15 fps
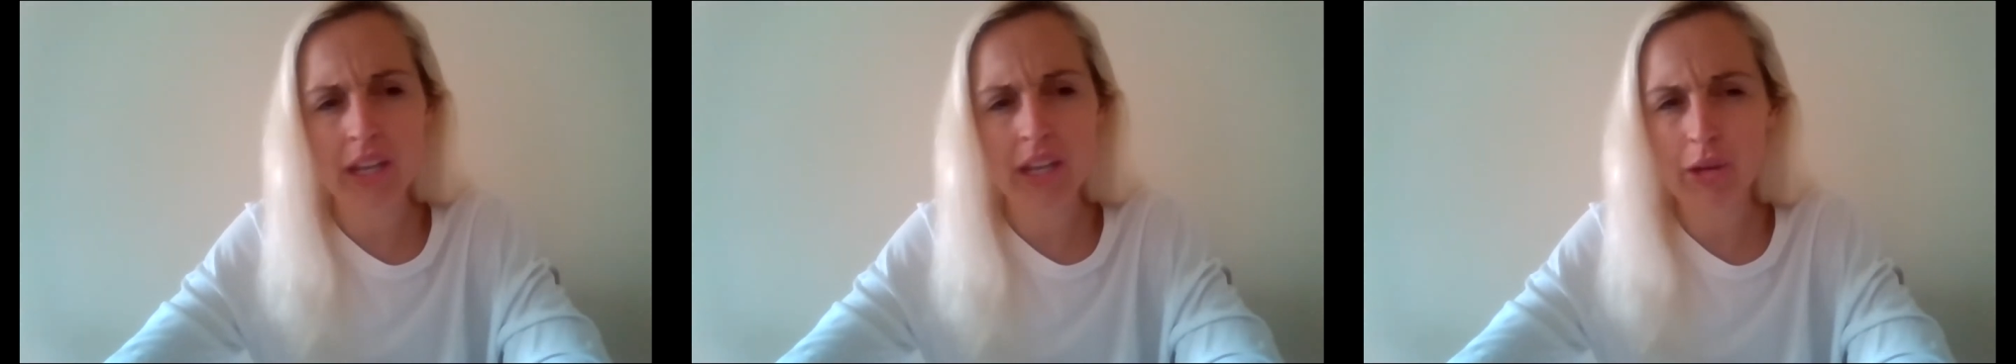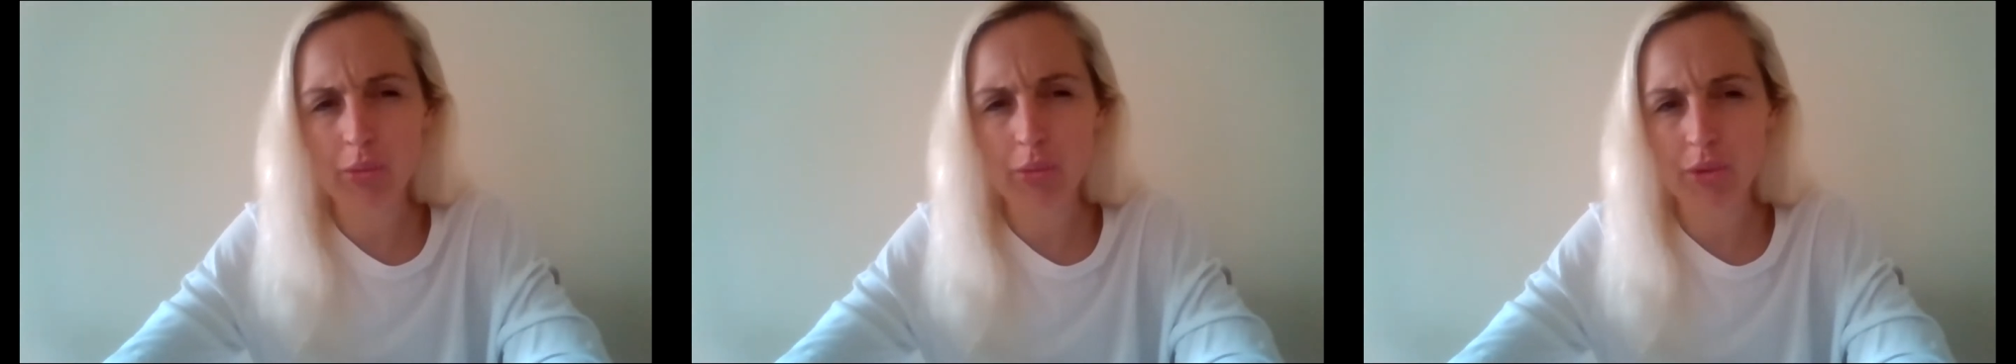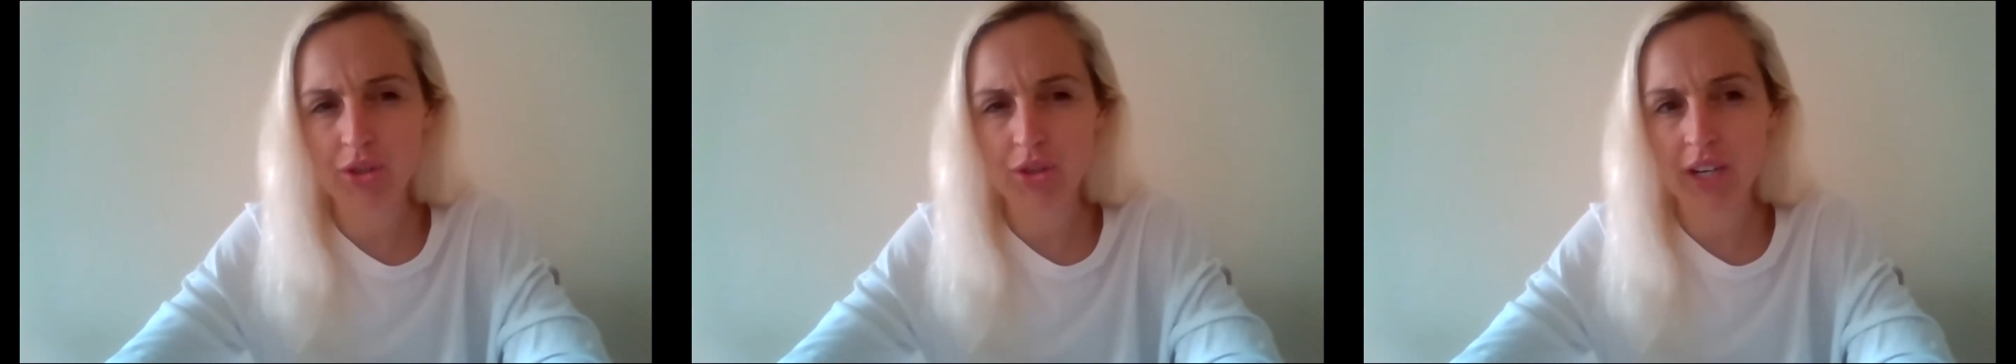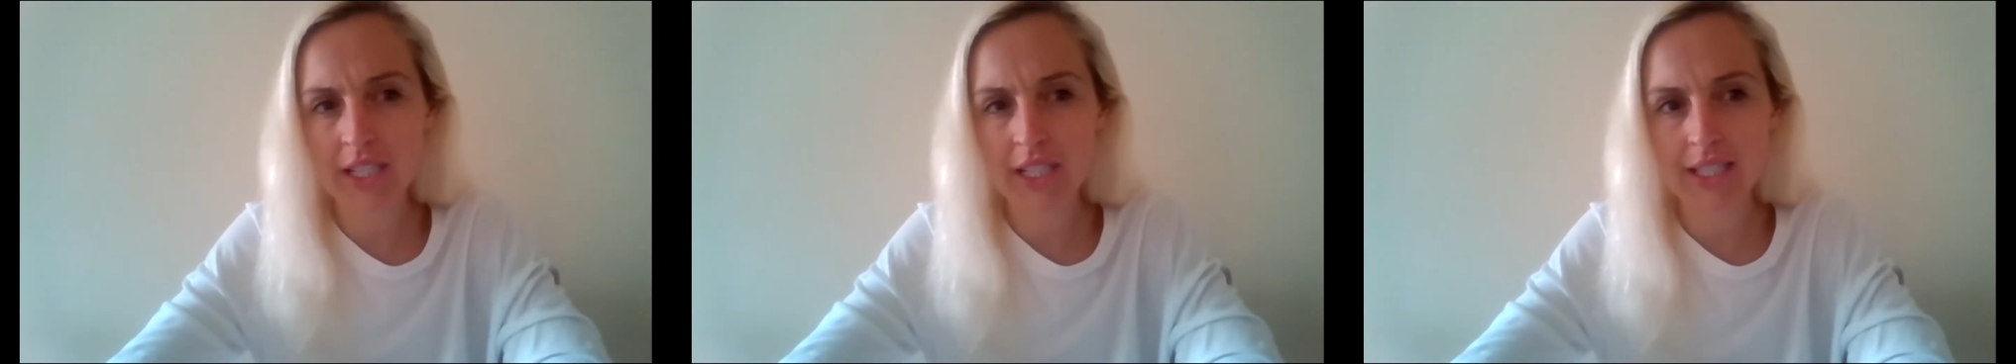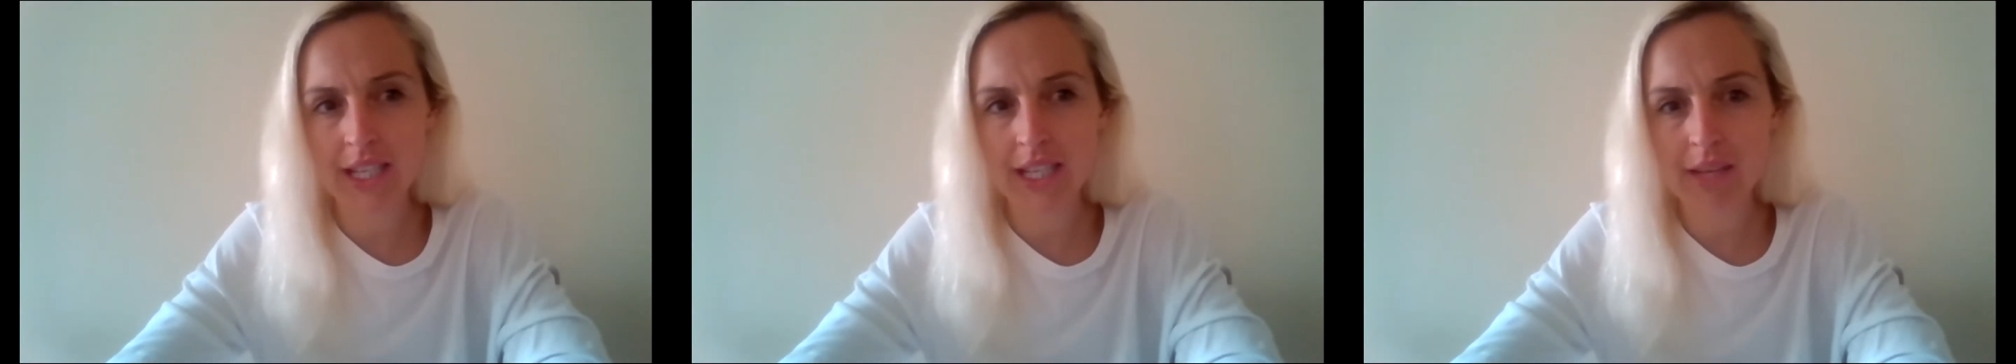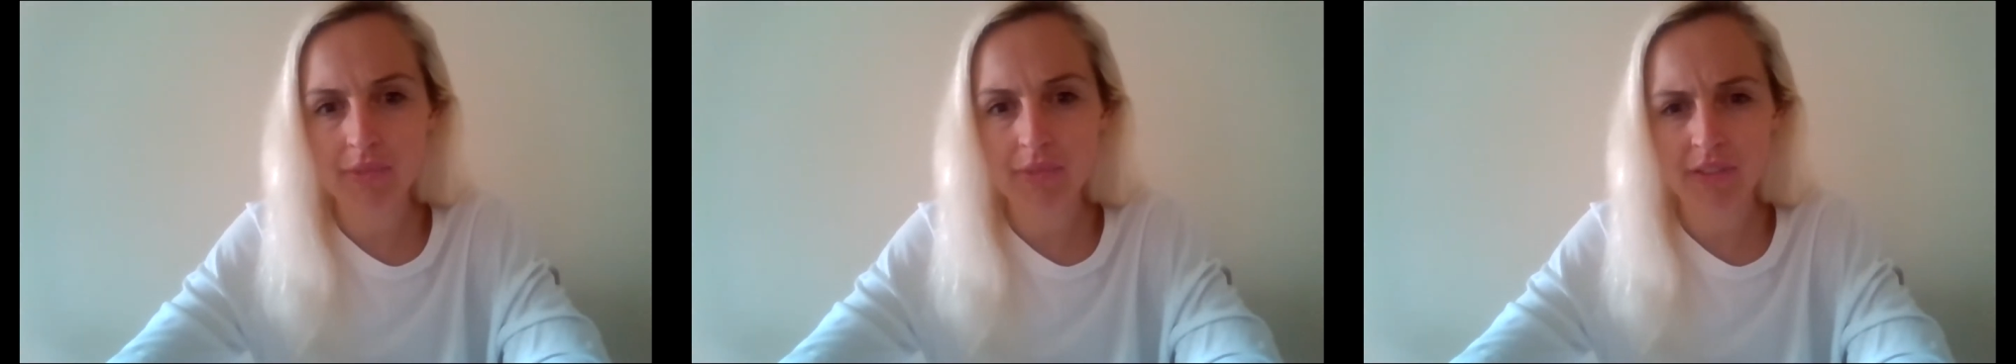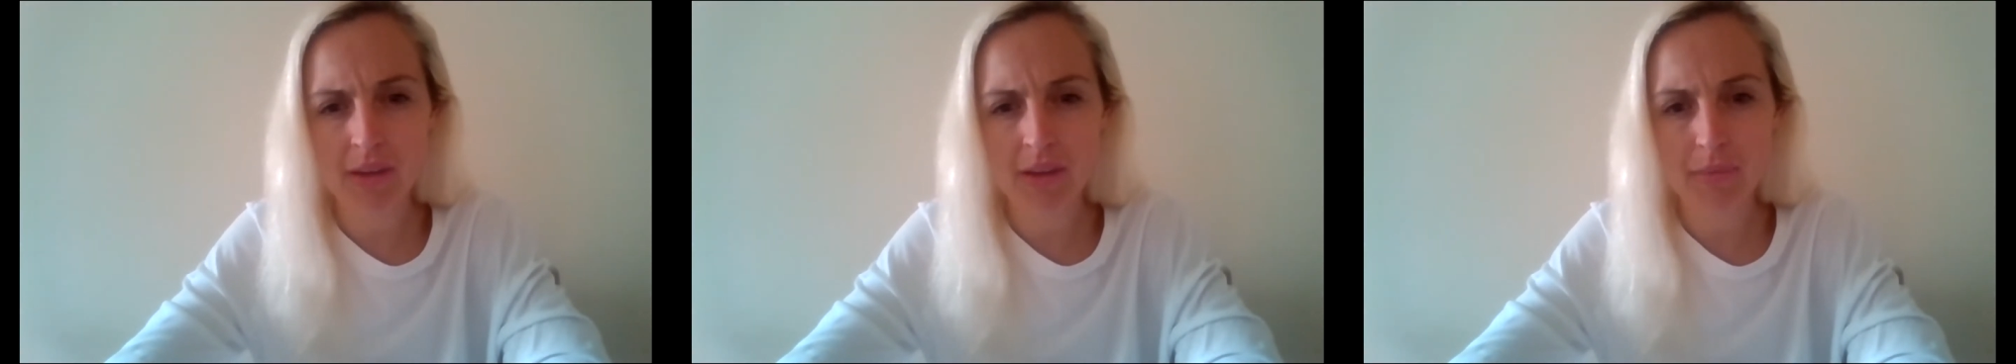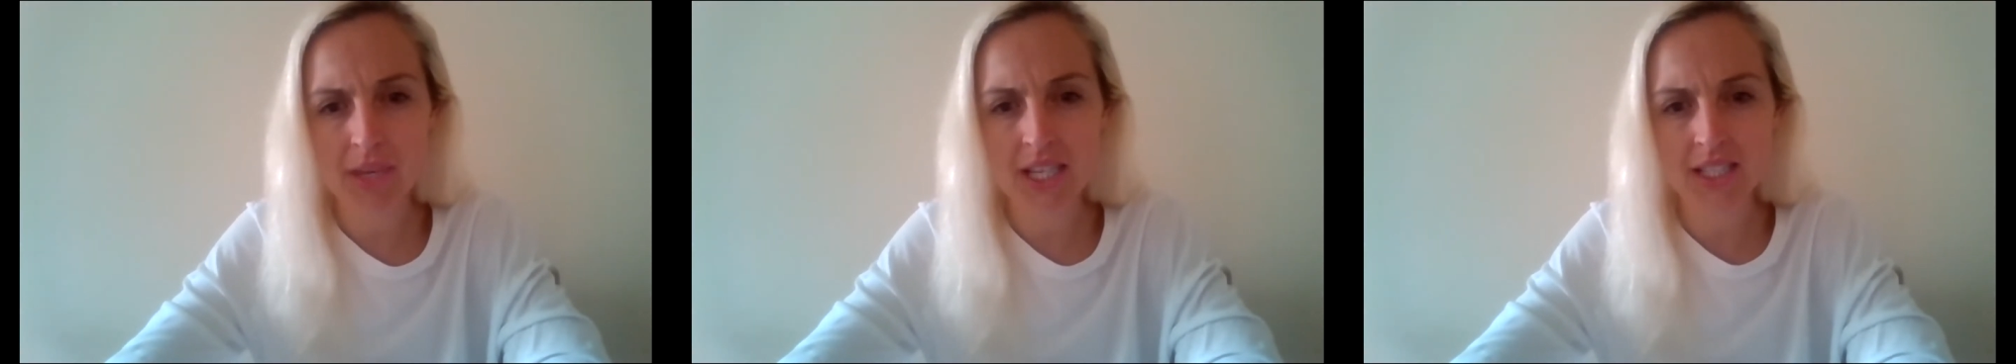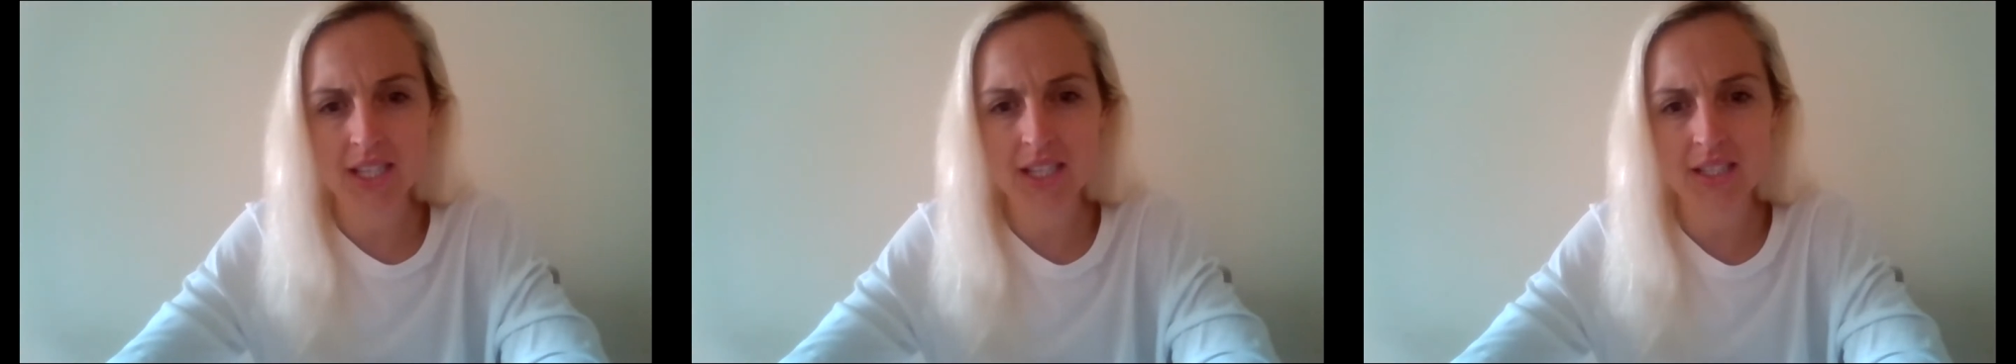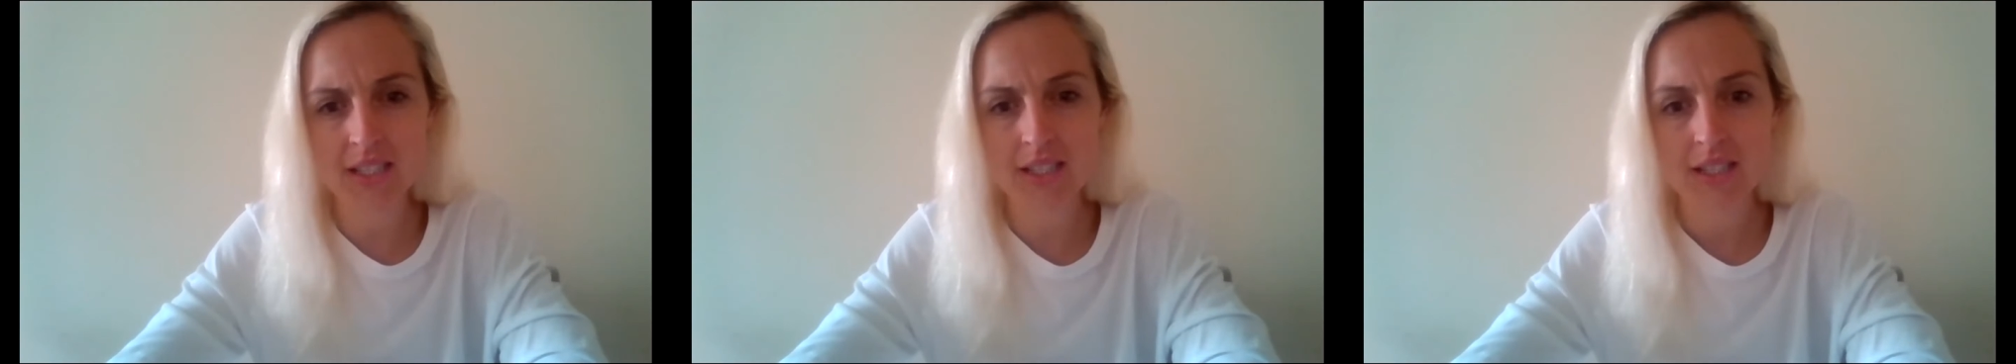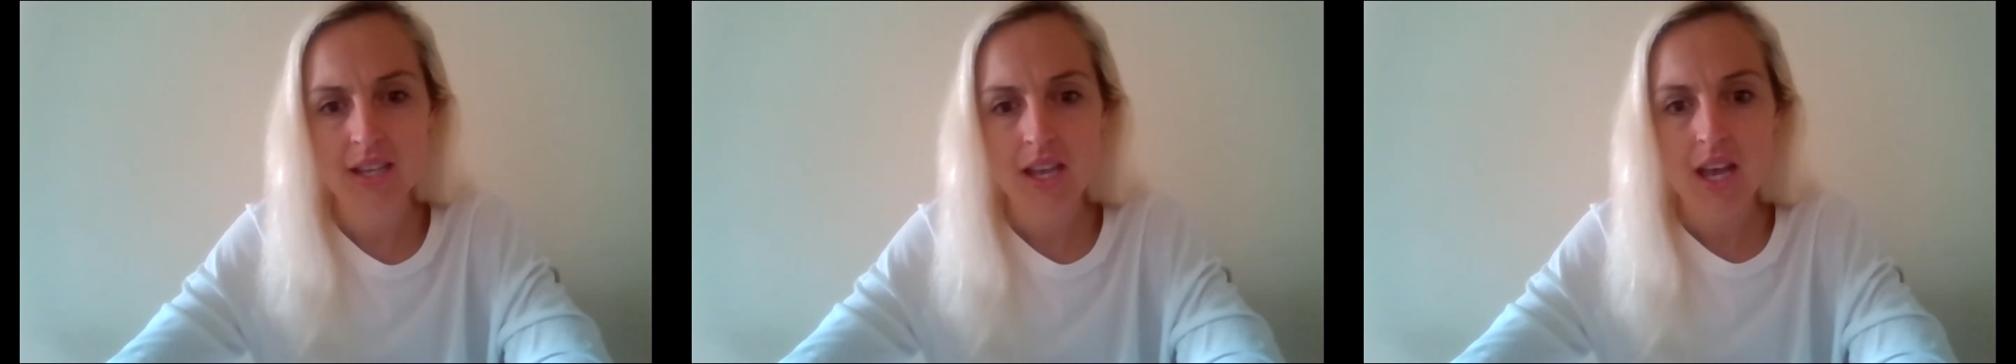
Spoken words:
normal training team, if that makes sense.